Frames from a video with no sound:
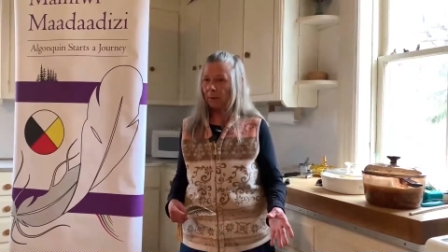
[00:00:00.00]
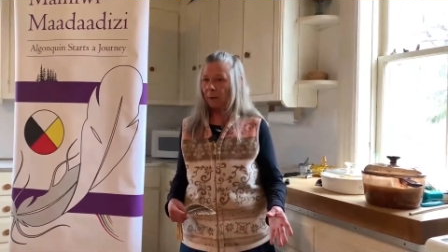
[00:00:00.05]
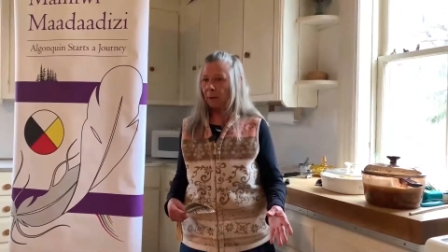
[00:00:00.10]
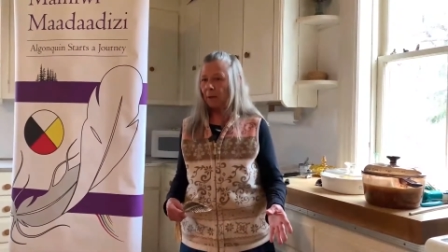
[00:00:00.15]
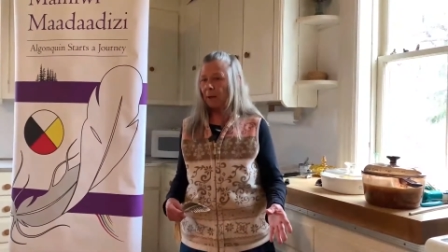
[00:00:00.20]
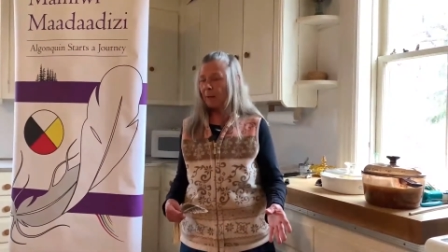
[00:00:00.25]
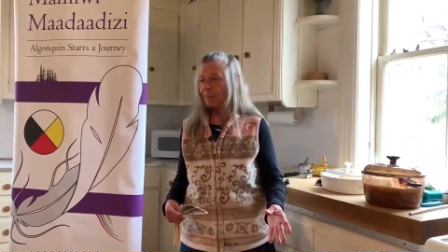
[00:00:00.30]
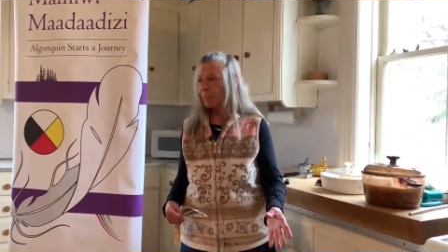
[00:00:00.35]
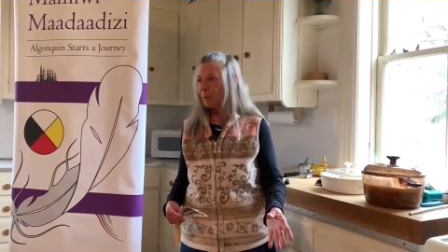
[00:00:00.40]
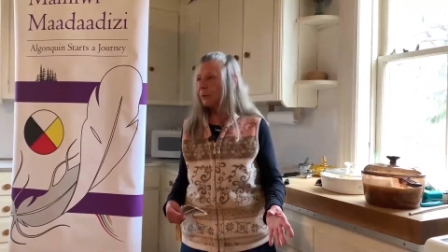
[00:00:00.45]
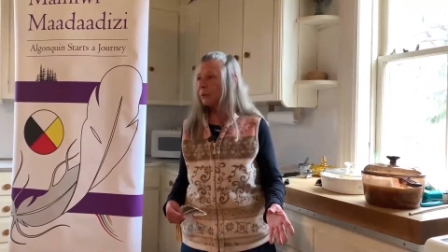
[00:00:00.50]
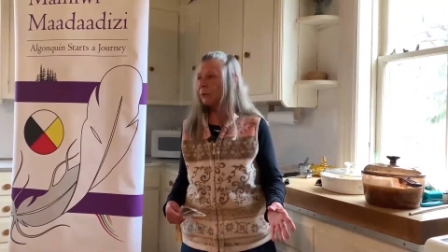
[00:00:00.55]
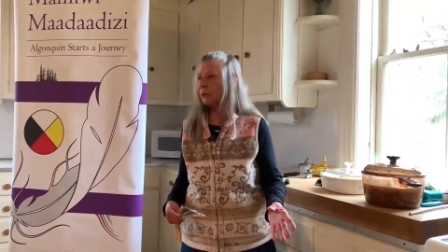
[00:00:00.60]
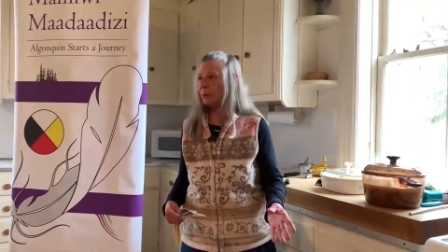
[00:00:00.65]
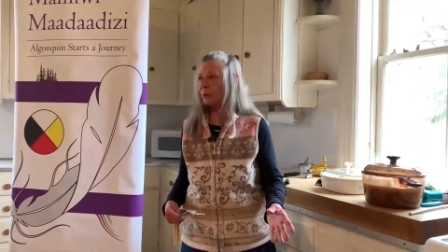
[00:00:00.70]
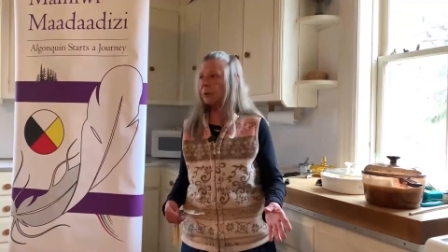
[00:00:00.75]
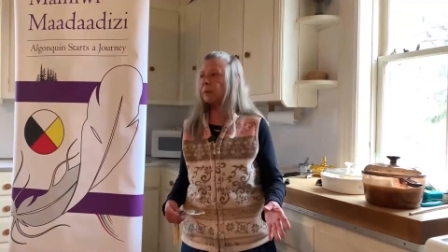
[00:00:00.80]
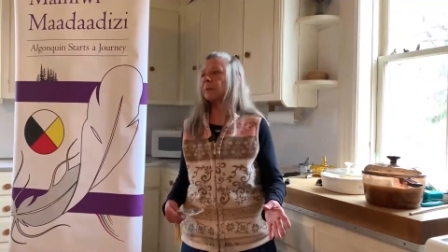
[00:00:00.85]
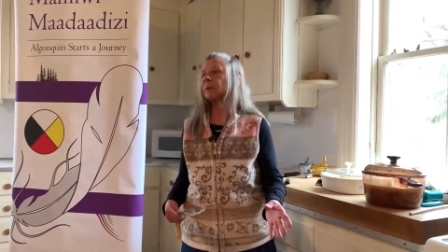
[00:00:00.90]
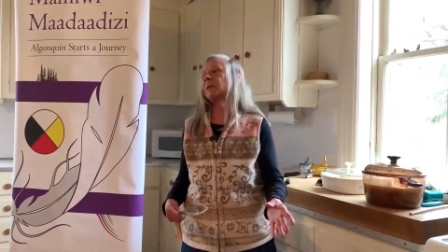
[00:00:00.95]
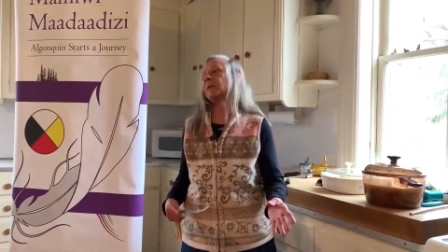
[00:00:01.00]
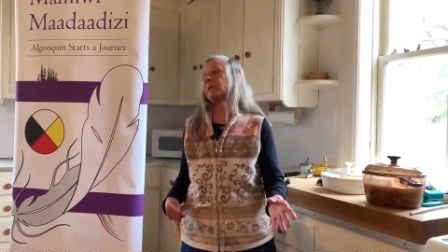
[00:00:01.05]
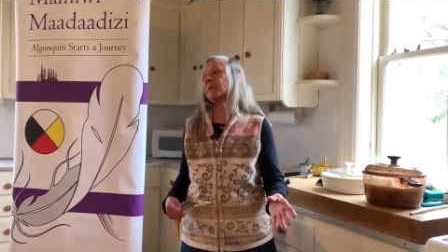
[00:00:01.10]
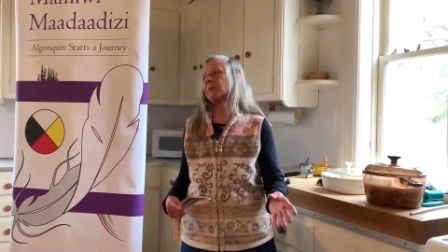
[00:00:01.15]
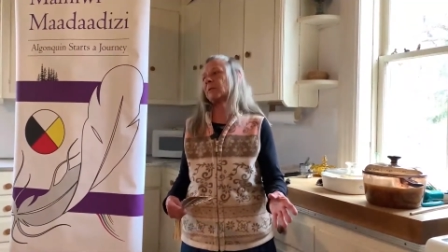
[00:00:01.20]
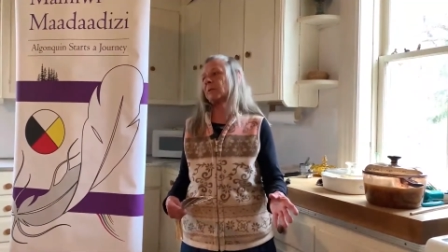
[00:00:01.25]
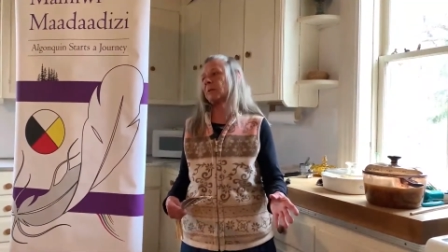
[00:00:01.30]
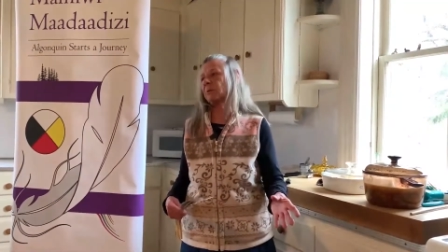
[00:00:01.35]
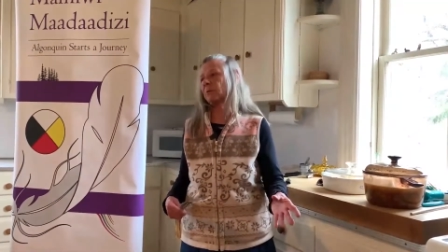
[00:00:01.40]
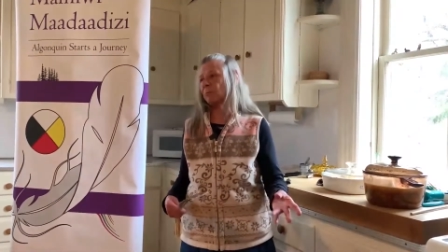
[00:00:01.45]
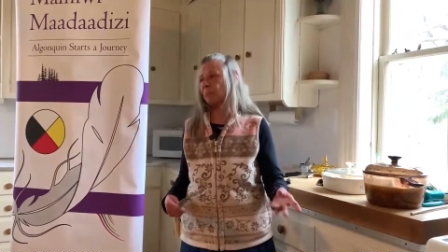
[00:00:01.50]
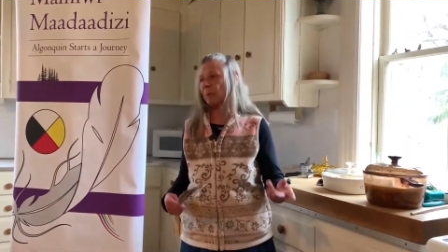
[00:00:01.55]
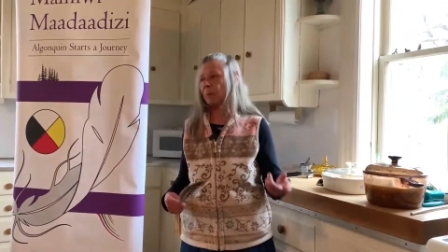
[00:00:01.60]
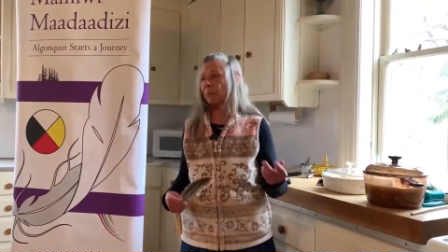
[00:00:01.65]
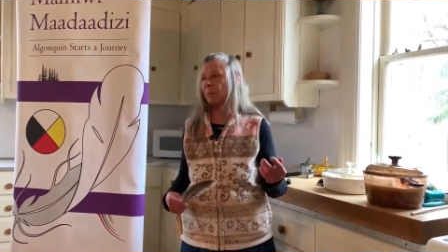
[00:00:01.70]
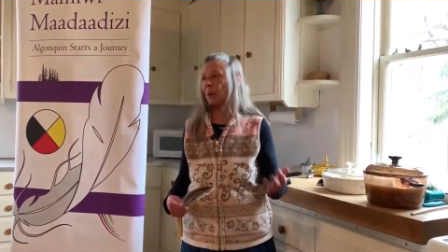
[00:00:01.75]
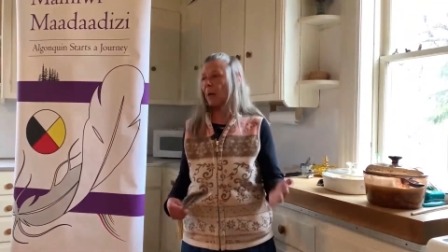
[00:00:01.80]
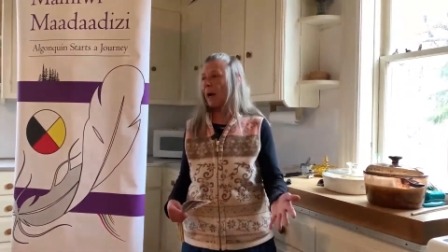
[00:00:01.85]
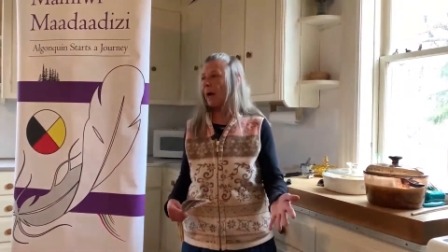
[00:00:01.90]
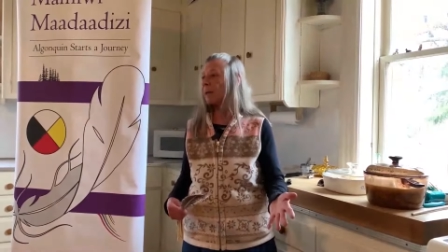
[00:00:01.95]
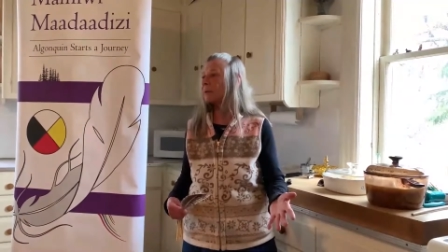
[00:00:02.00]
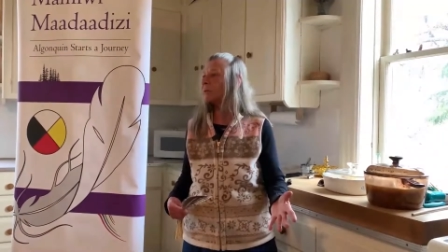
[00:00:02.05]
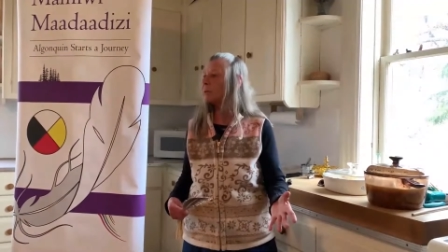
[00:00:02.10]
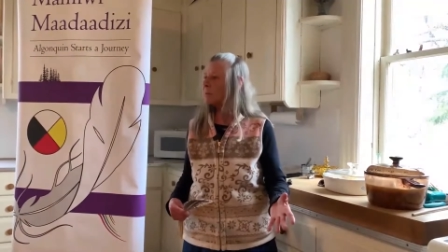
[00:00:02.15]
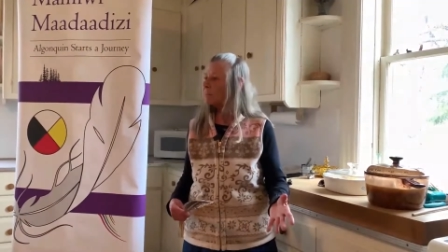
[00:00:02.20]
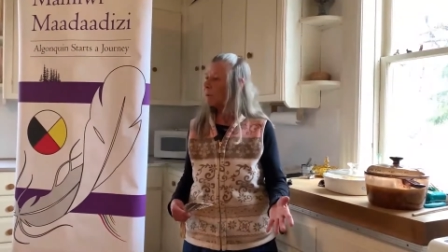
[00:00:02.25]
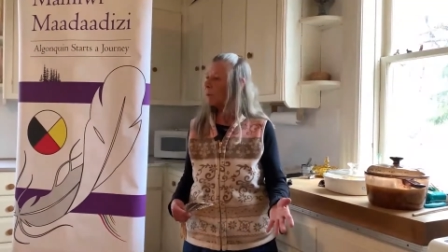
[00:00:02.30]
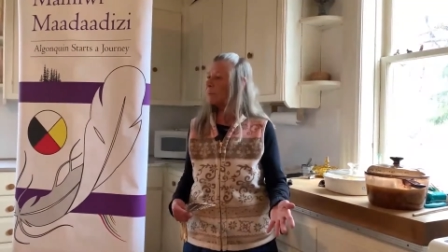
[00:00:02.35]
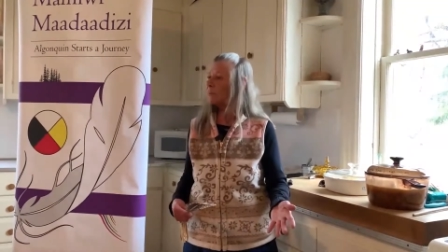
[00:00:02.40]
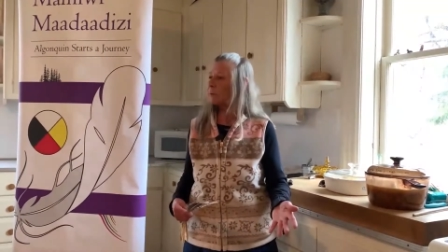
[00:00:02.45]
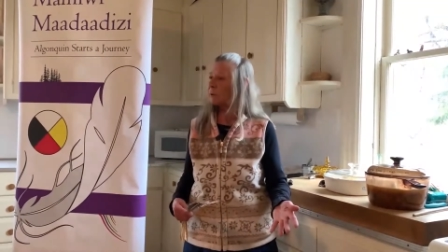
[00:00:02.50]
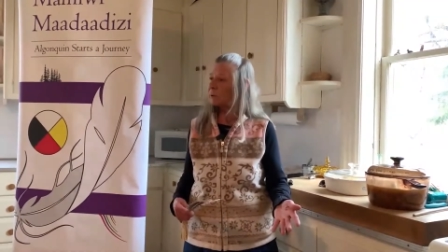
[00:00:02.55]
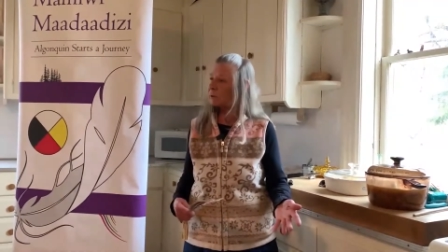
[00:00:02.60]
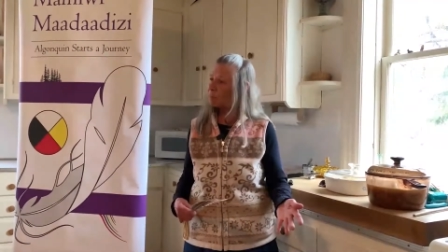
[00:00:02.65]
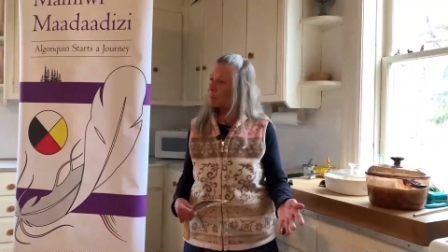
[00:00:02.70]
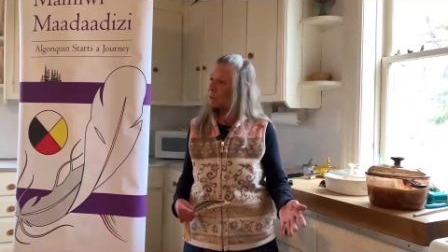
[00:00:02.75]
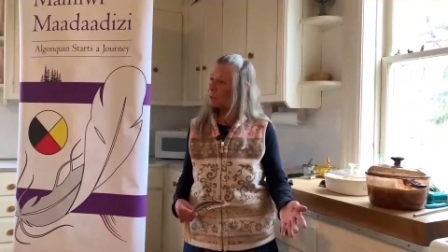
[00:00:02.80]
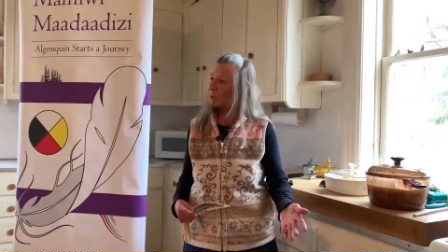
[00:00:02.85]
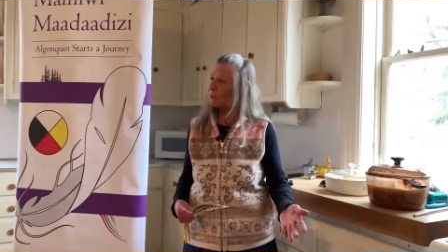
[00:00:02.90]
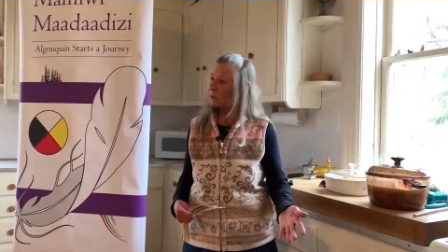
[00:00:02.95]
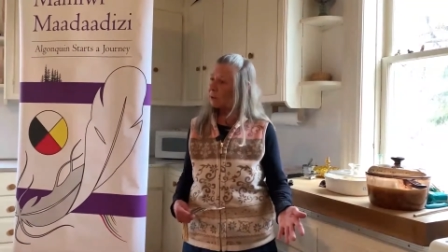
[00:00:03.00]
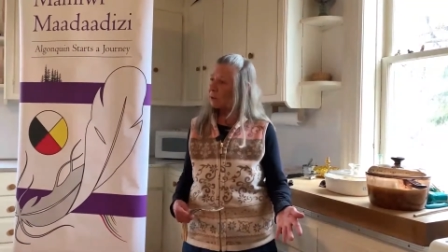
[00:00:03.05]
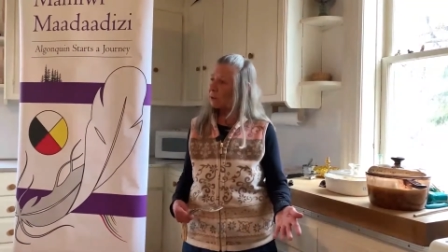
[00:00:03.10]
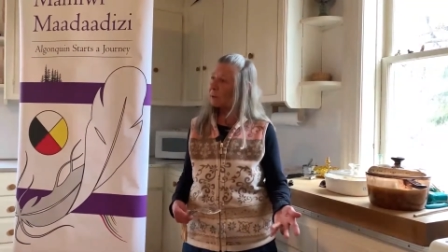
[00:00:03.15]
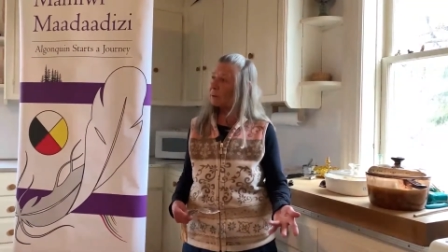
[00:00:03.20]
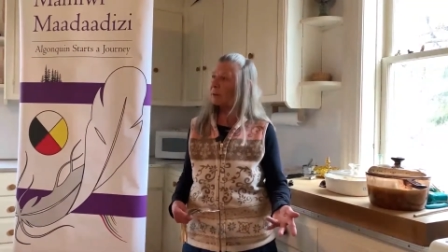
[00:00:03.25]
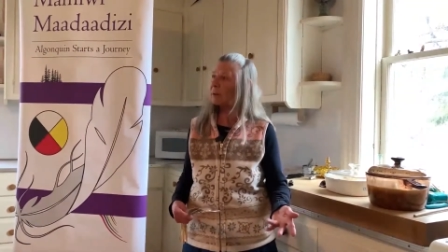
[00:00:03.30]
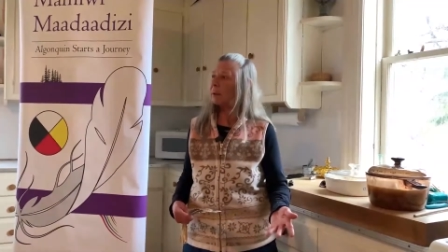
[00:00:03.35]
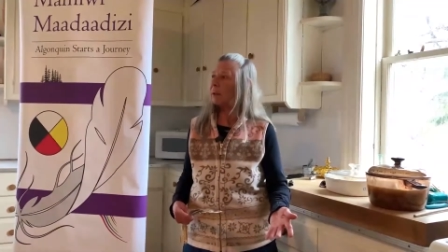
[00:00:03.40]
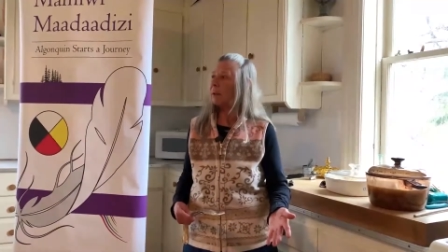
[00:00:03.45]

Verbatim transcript: and I've been doing this since we were asked about this project